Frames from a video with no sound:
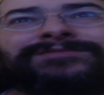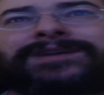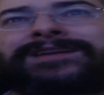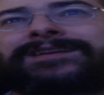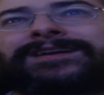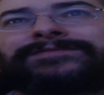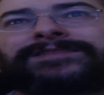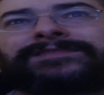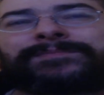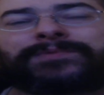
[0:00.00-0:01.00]
We're going to cover
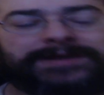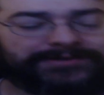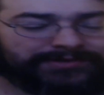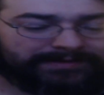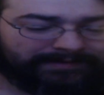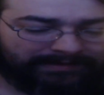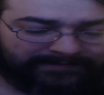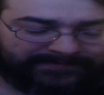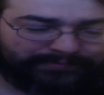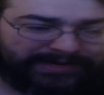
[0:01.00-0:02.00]
the separation
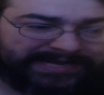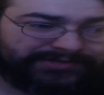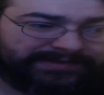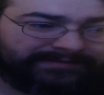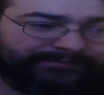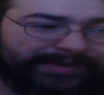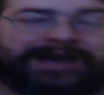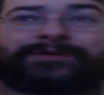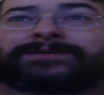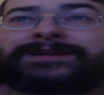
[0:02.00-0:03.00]
of branches of
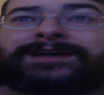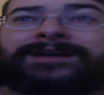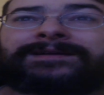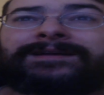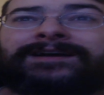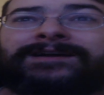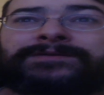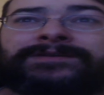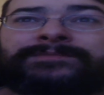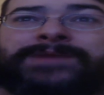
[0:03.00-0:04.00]
power in our
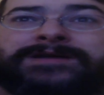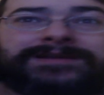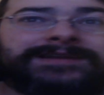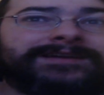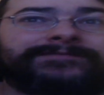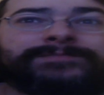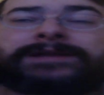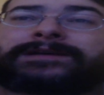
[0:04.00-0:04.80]
American government.